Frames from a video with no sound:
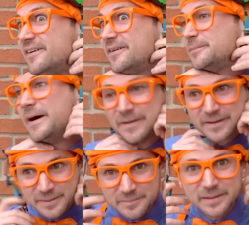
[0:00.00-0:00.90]
oh,
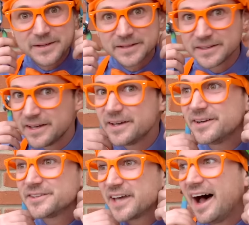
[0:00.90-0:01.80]
might be a
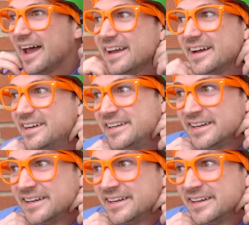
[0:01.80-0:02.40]
little tight.